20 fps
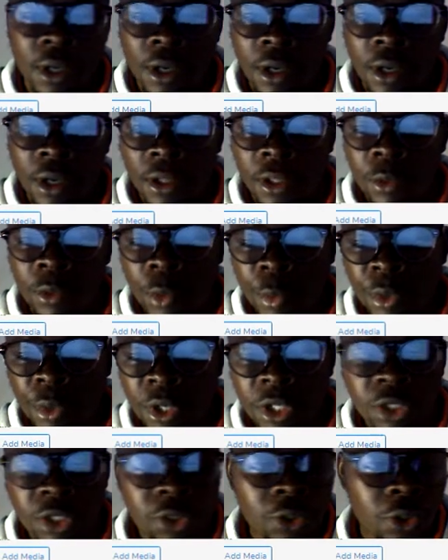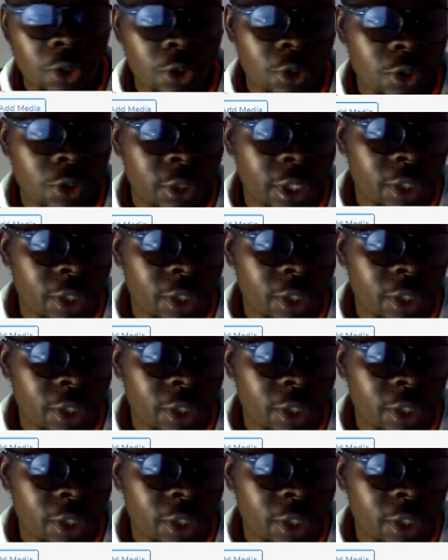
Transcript: The moment it shows, then you